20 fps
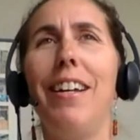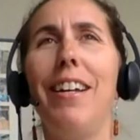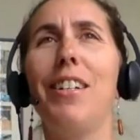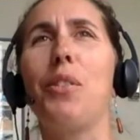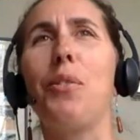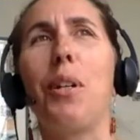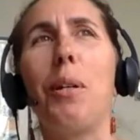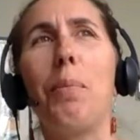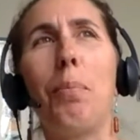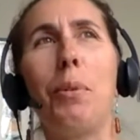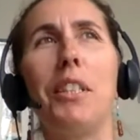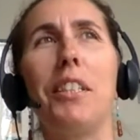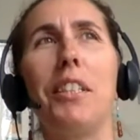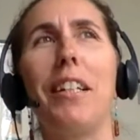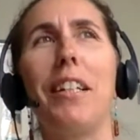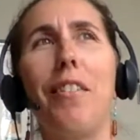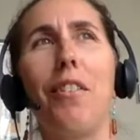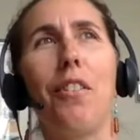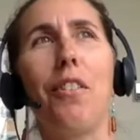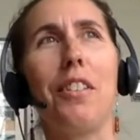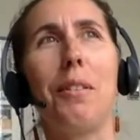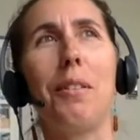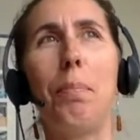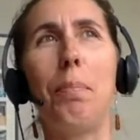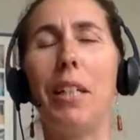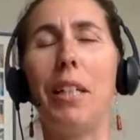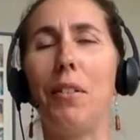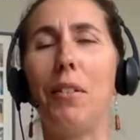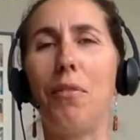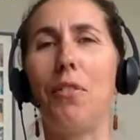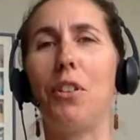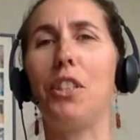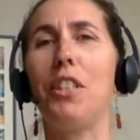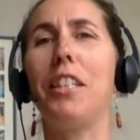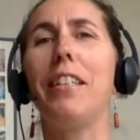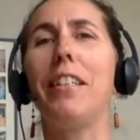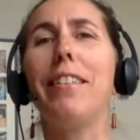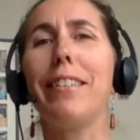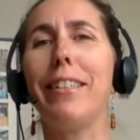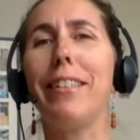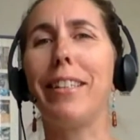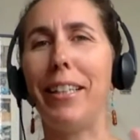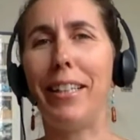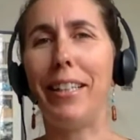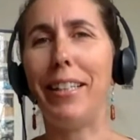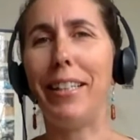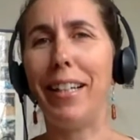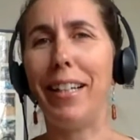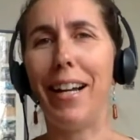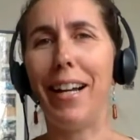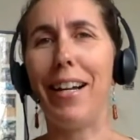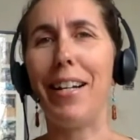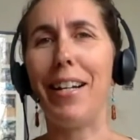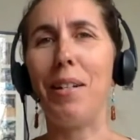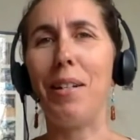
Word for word: So I put together this big fertility